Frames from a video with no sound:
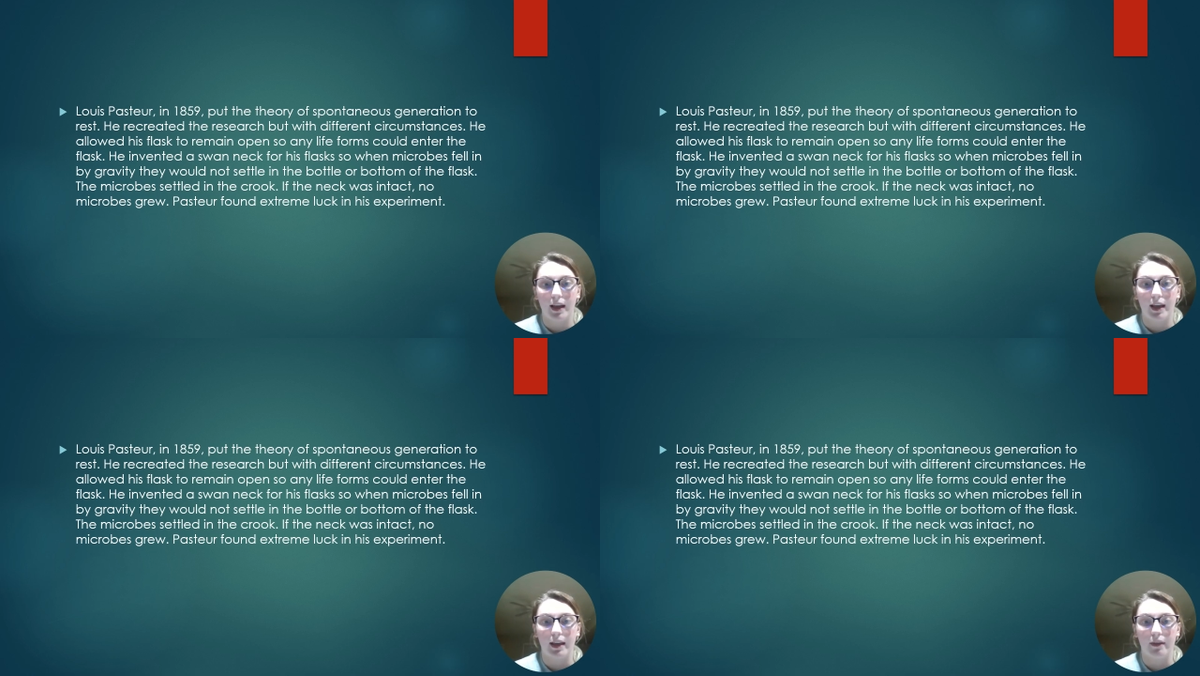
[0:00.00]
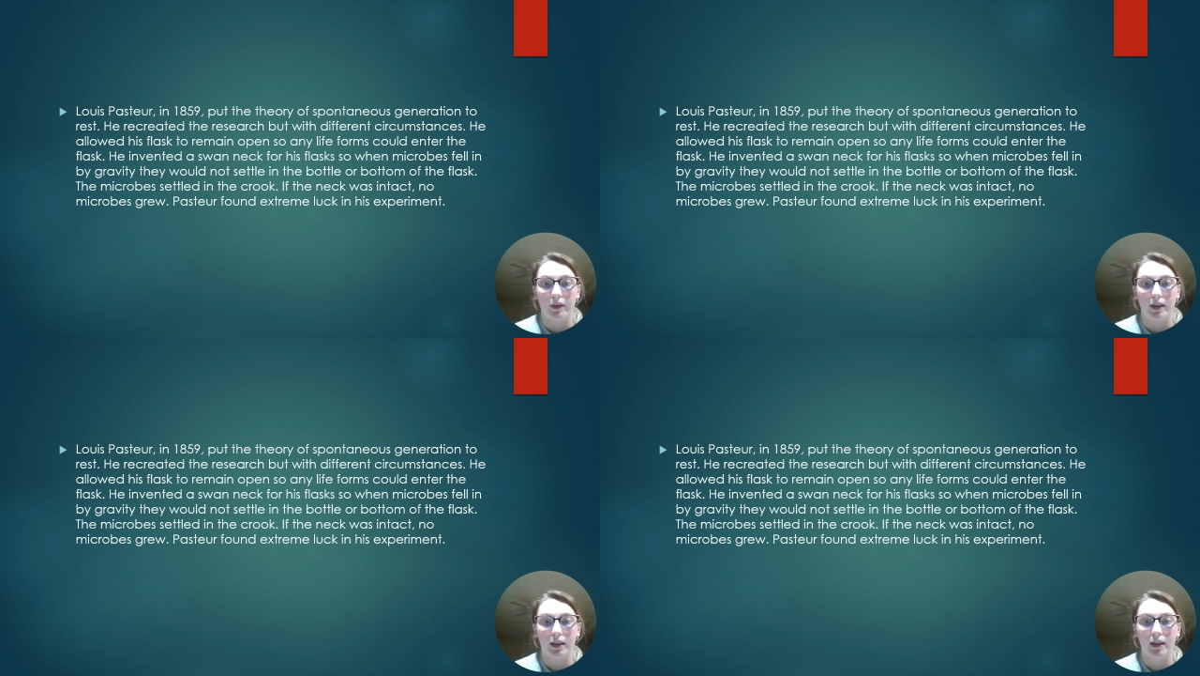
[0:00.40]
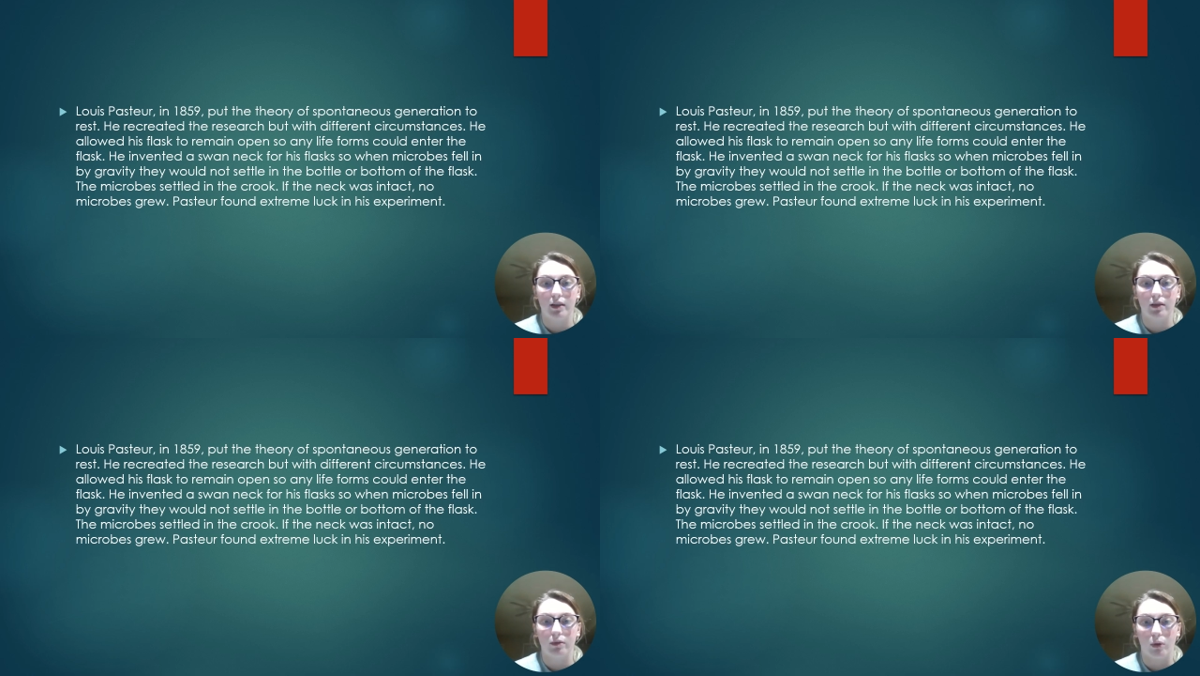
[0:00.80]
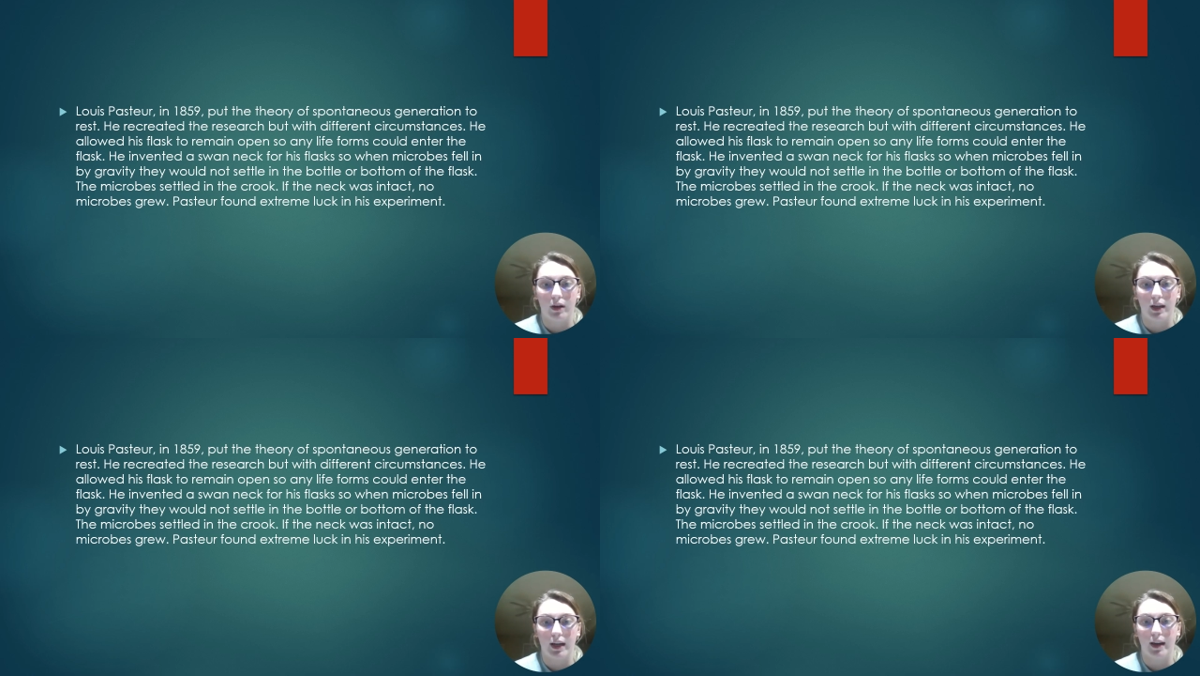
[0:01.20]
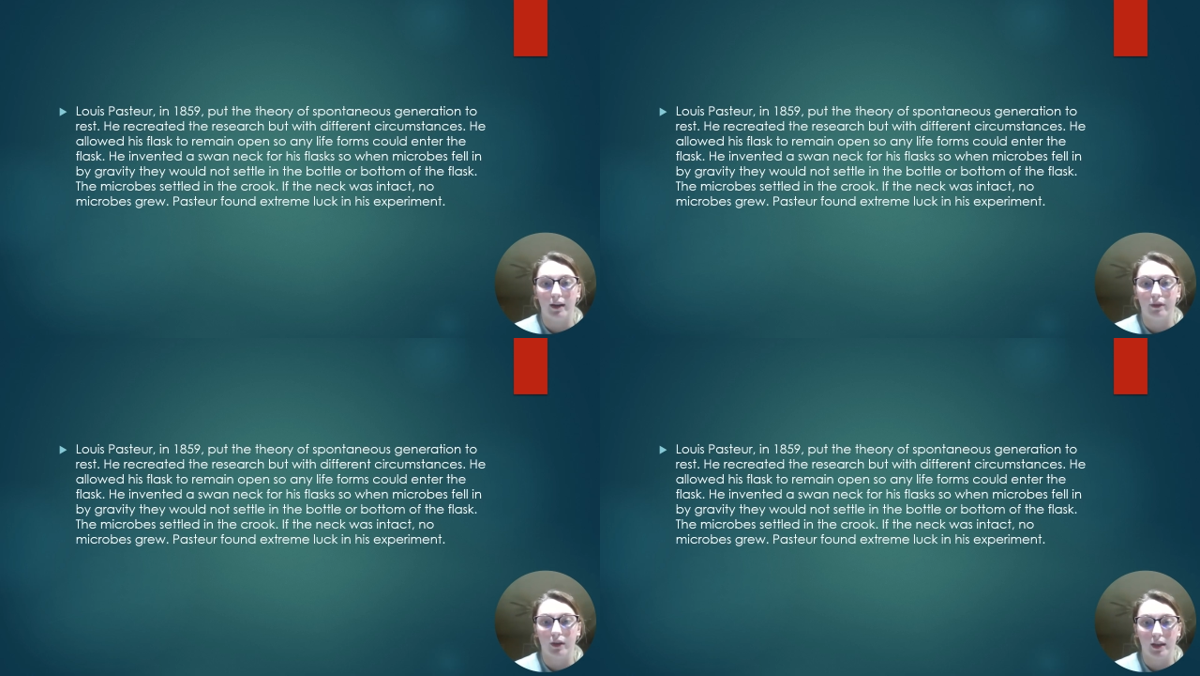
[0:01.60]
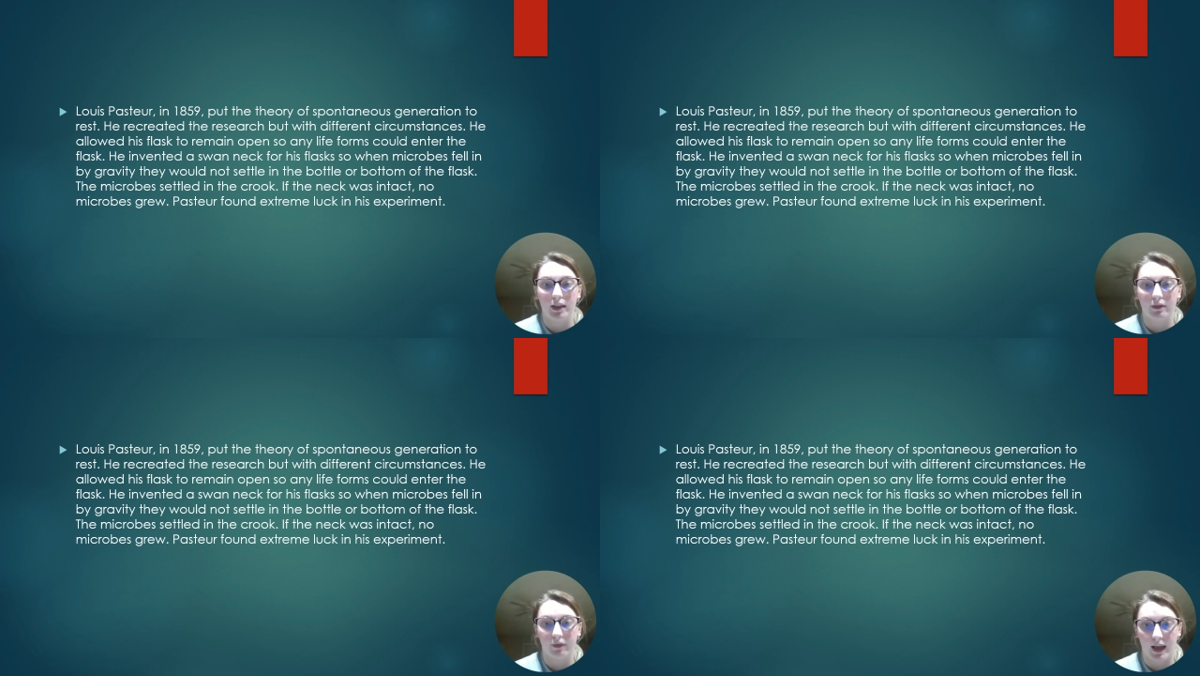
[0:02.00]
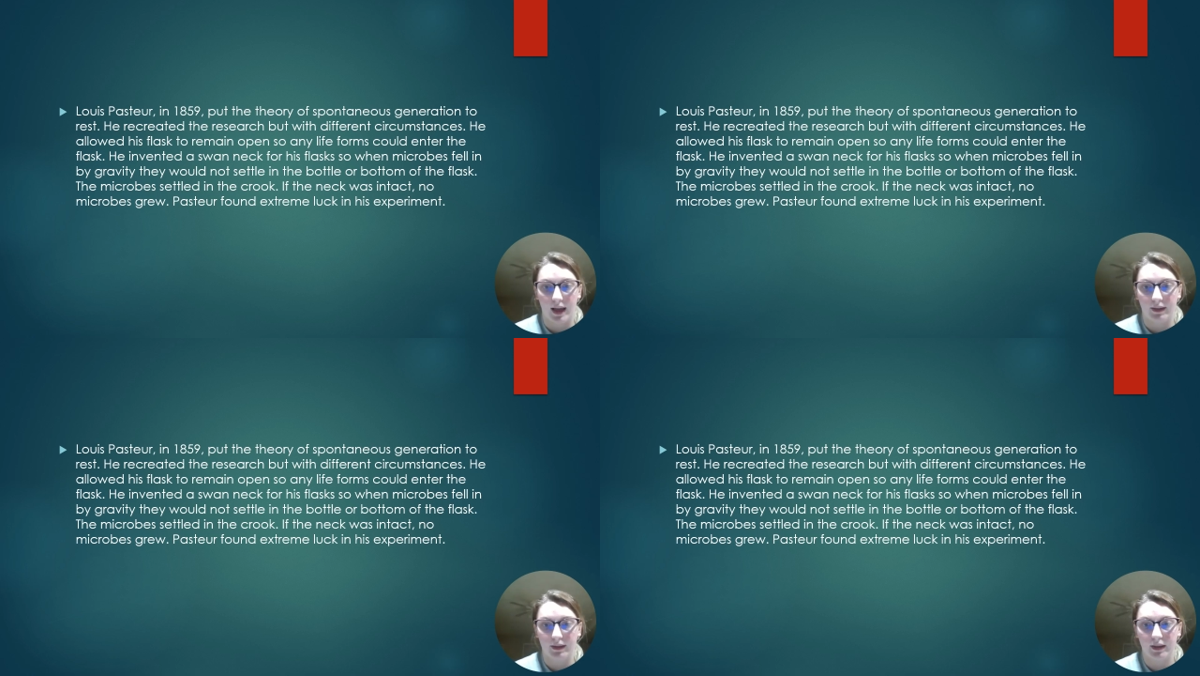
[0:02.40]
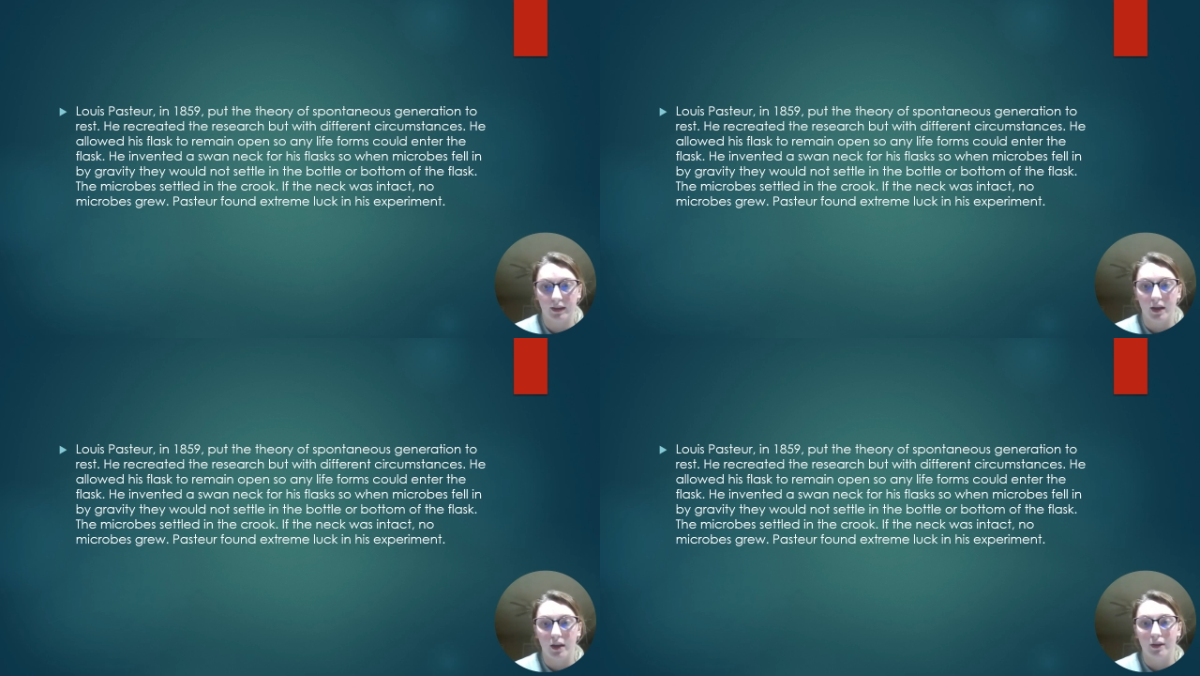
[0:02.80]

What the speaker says: He invented a swan neck for his flasks,